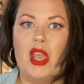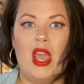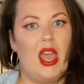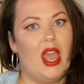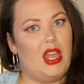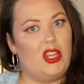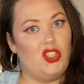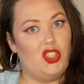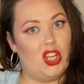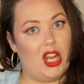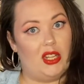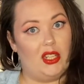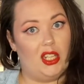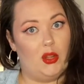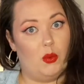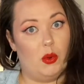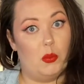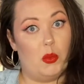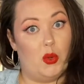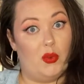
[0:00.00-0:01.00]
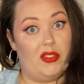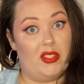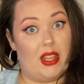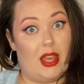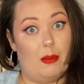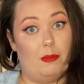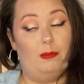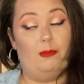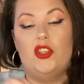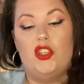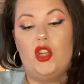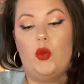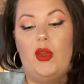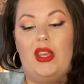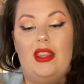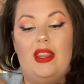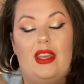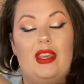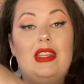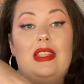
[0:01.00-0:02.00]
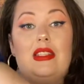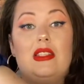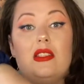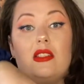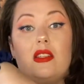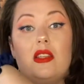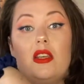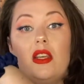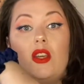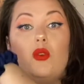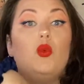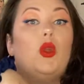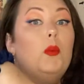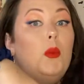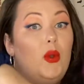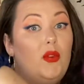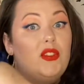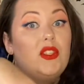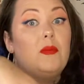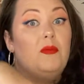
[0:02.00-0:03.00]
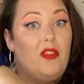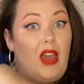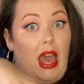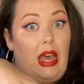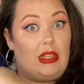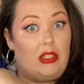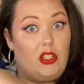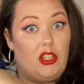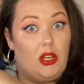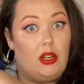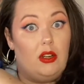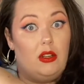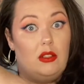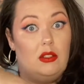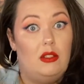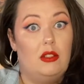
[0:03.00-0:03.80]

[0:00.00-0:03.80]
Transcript: and gently removes them. Doing this removes them faster.